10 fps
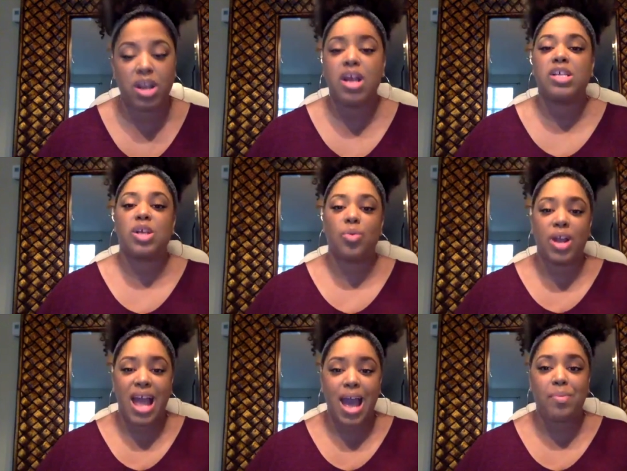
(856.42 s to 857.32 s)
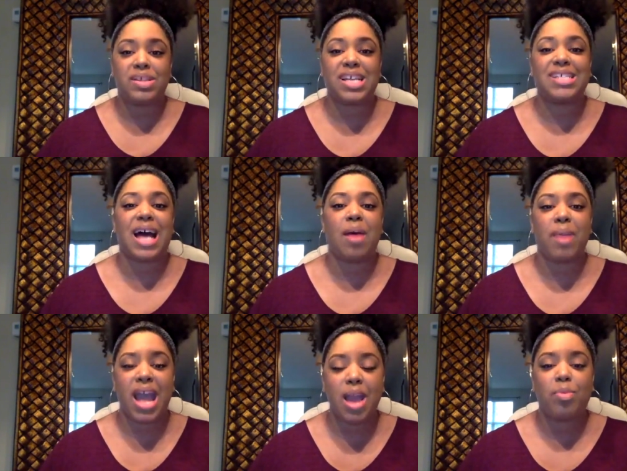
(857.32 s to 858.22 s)
So what happens is I'm
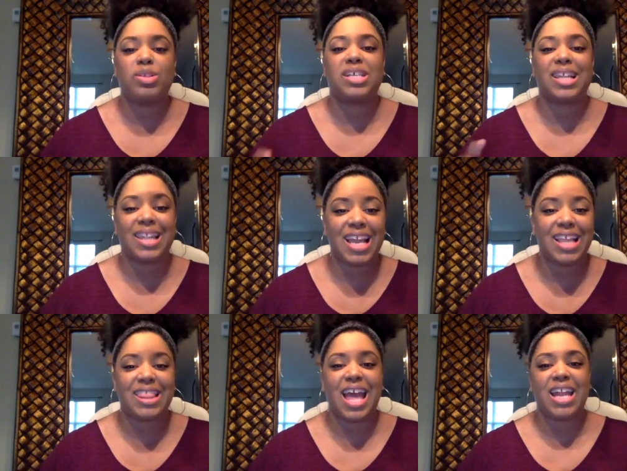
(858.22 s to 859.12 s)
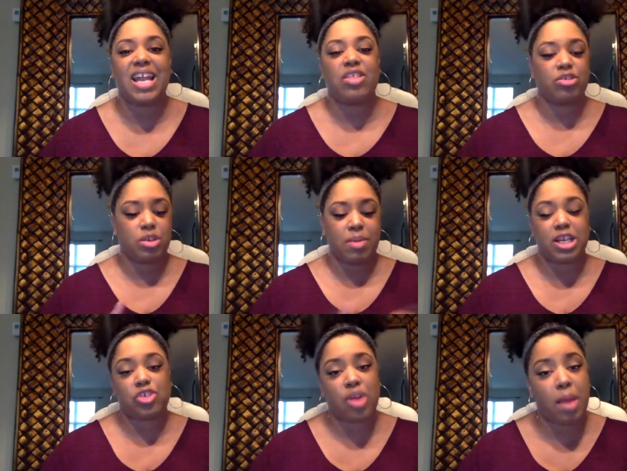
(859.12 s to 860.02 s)
able to link that either to my
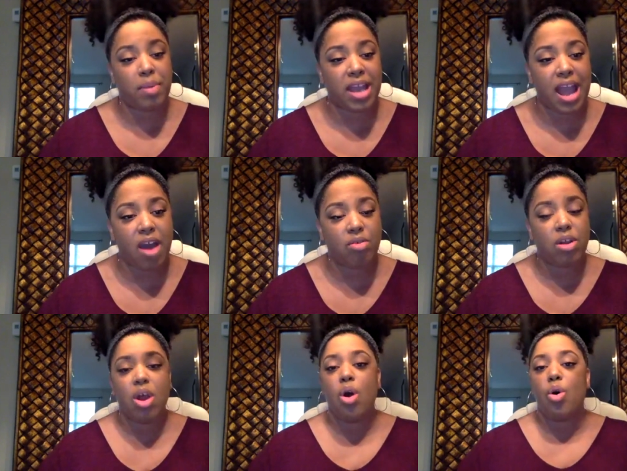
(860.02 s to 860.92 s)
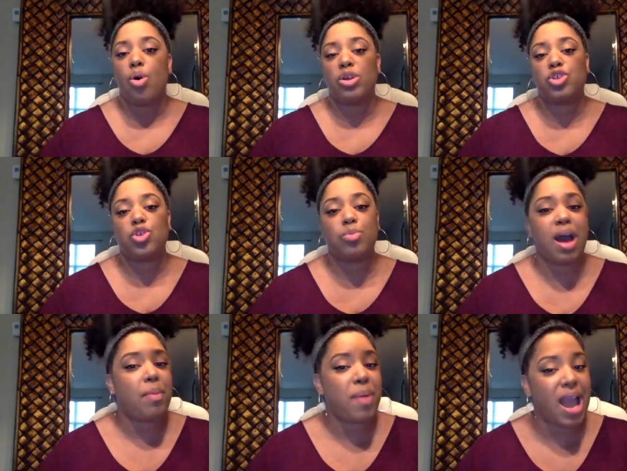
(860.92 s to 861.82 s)
Stripe account or to
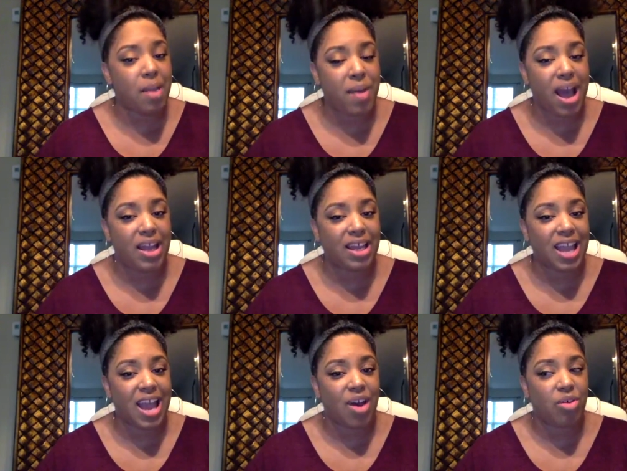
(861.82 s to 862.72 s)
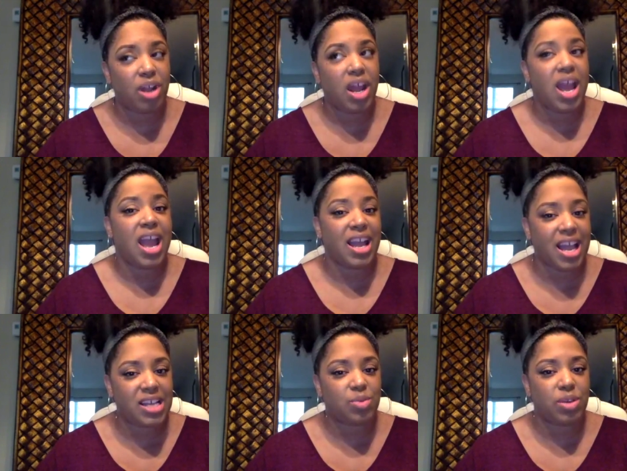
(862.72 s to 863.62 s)
my PayPal account, And
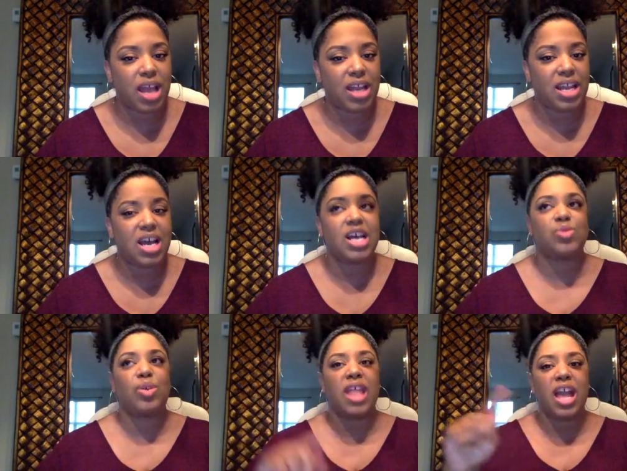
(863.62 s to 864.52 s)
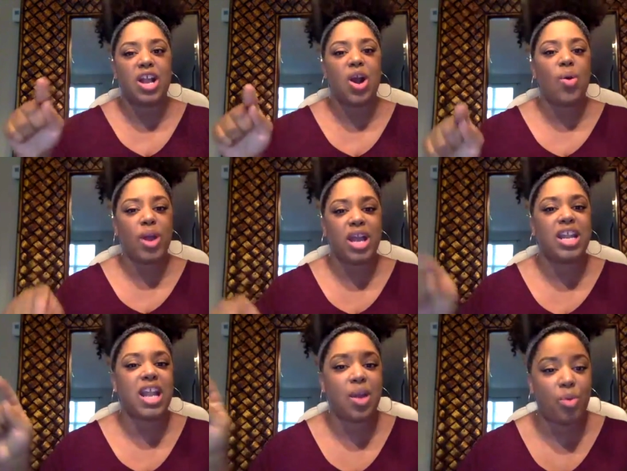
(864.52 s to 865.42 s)
guess what that does? When they go in and
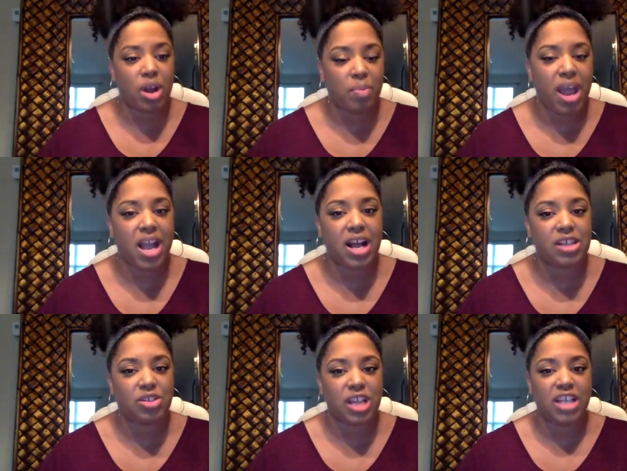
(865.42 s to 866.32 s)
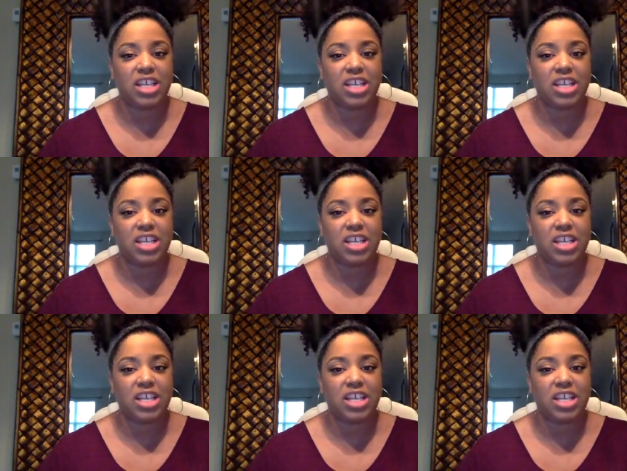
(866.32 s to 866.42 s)
they want a paid consultation,